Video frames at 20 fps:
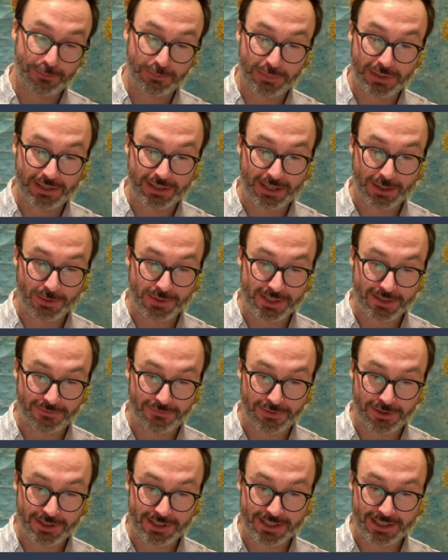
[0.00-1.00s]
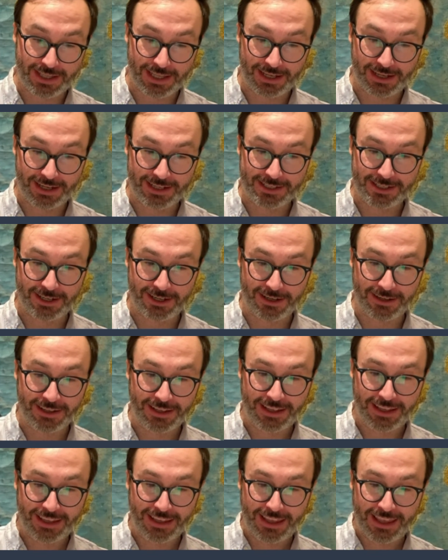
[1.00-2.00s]
but it was the first thing I saw.
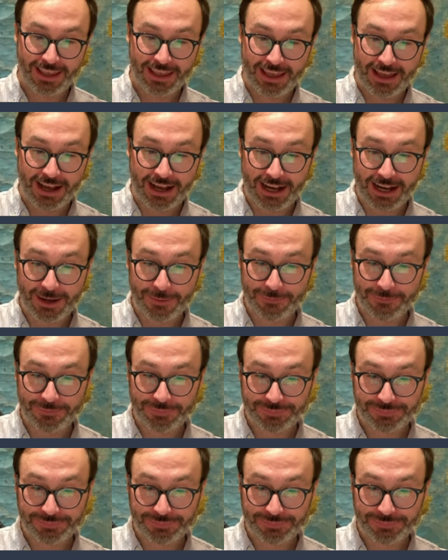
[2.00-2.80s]
Thanks,